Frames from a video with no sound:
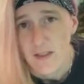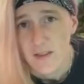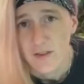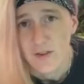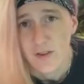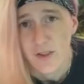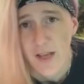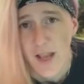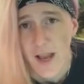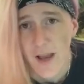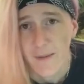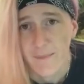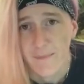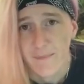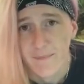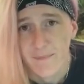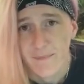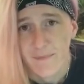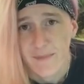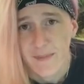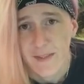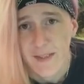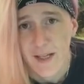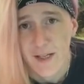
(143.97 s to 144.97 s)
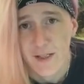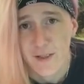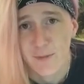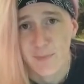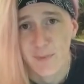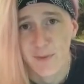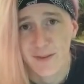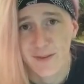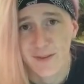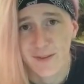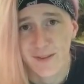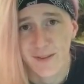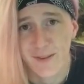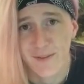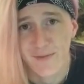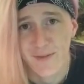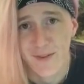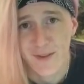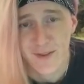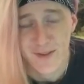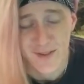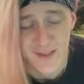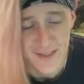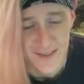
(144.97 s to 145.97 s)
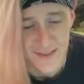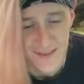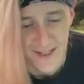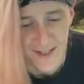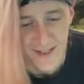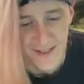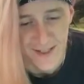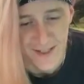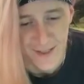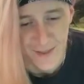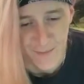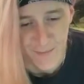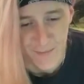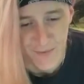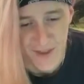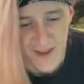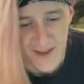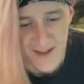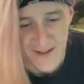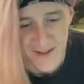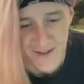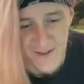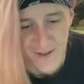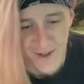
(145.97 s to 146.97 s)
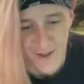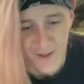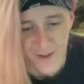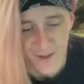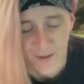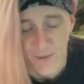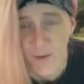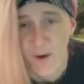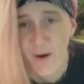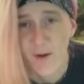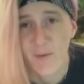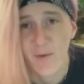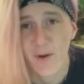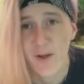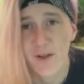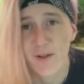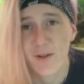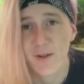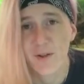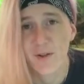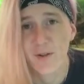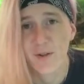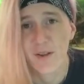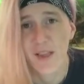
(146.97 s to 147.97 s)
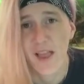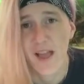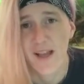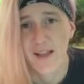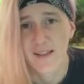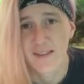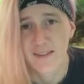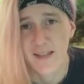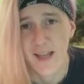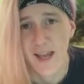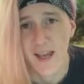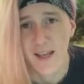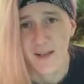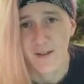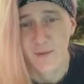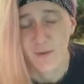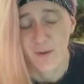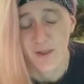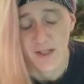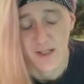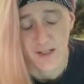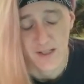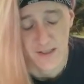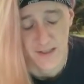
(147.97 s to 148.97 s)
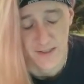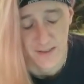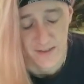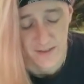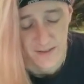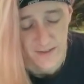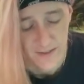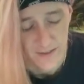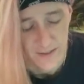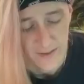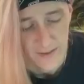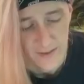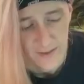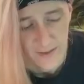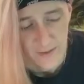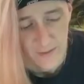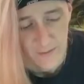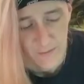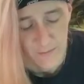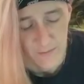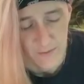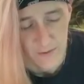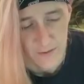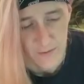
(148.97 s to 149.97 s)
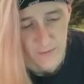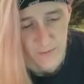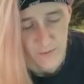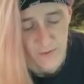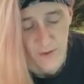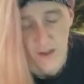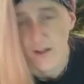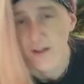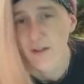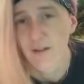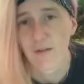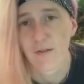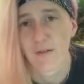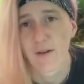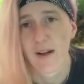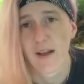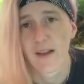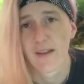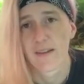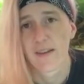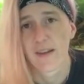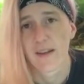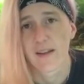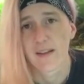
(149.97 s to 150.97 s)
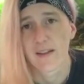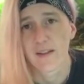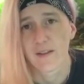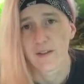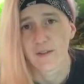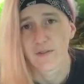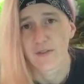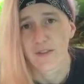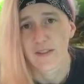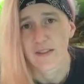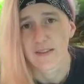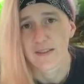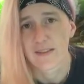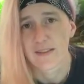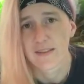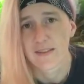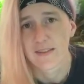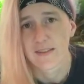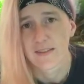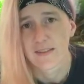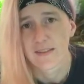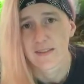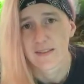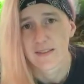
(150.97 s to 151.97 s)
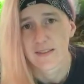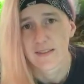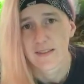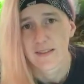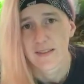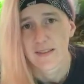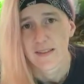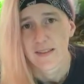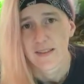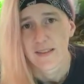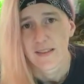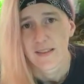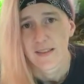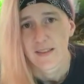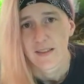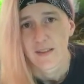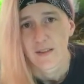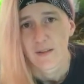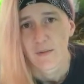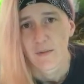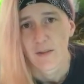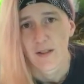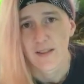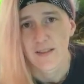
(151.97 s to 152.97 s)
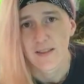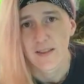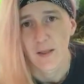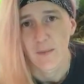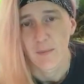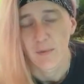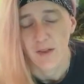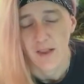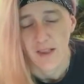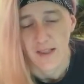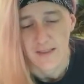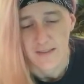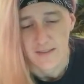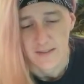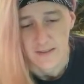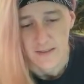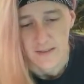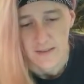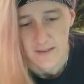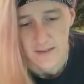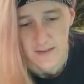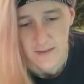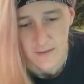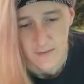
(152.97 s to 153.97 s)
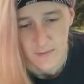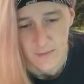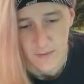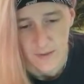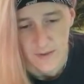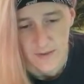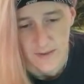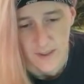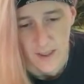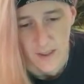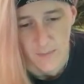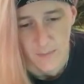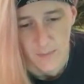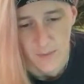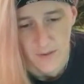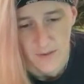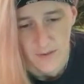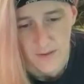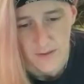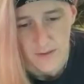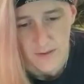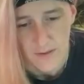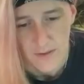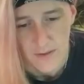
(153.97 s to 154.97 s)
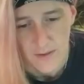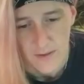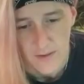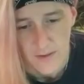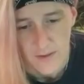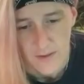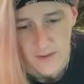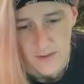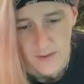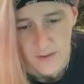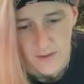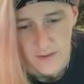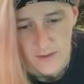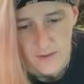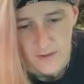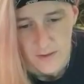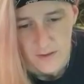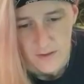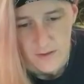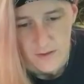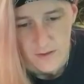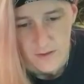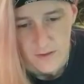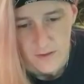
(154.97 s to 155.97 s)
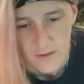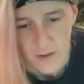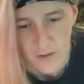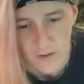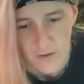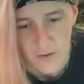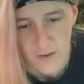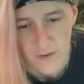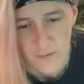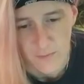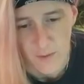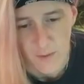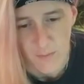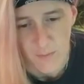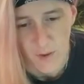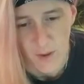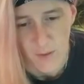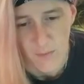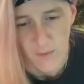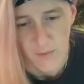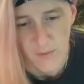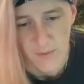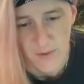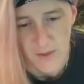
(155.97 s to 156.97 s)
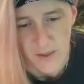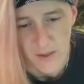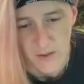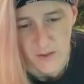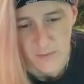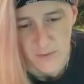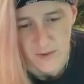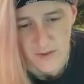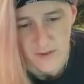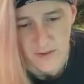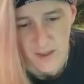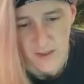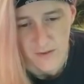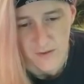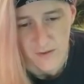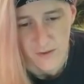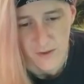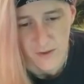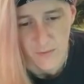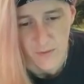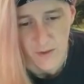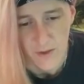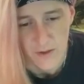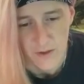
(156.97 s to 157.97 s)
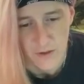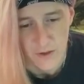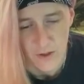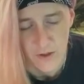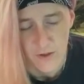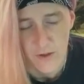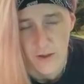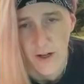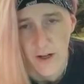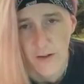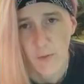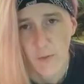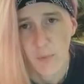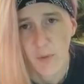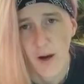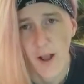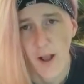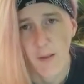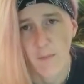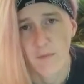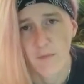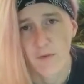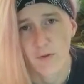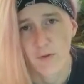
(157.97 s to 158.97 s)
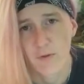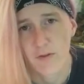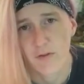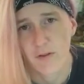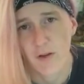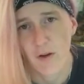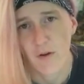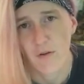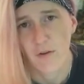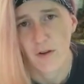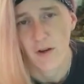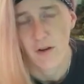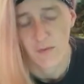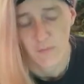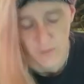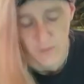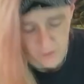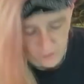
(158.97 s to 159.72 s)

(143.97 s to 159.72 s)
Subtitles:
So yeah, you're supposed to lift those things, not kick them. Thank you, Cody. Where were you last night when I was running around like a doofus? What's up, Clayton? What's up? Joe says my bumblebee goby's not doing well. Joe, you're having problems. What's going on with